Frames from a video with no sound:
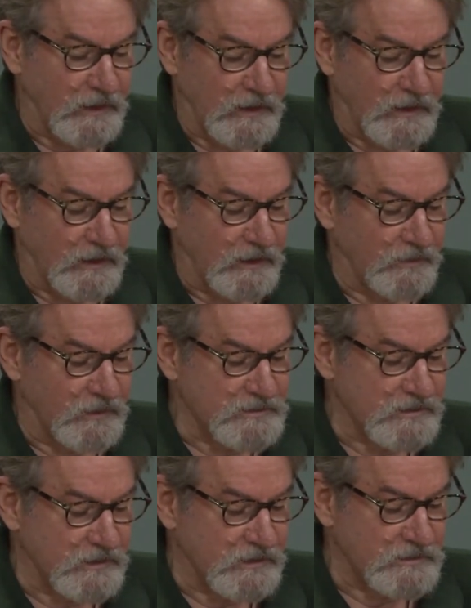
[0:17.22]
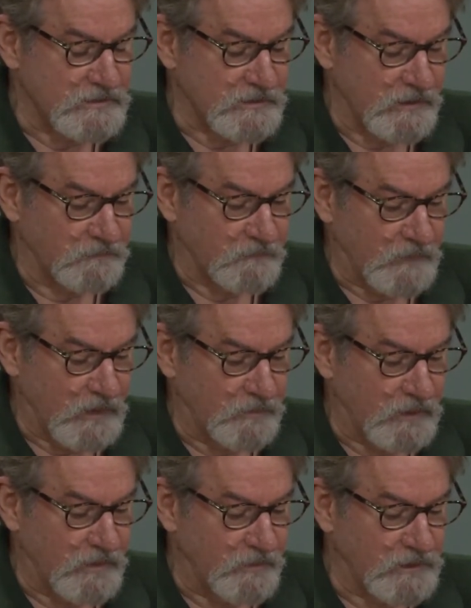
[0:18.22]
uh, and this is
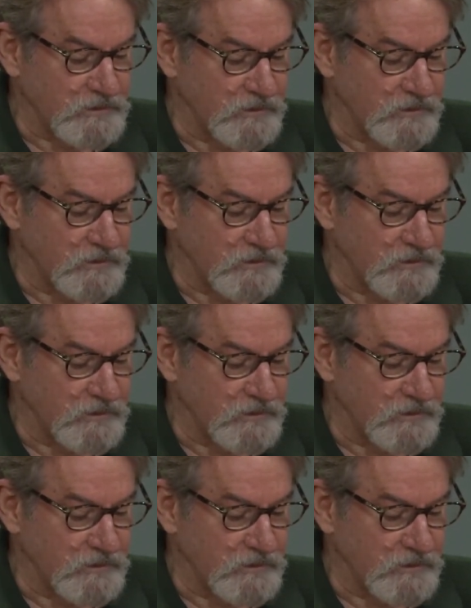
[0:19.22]
coming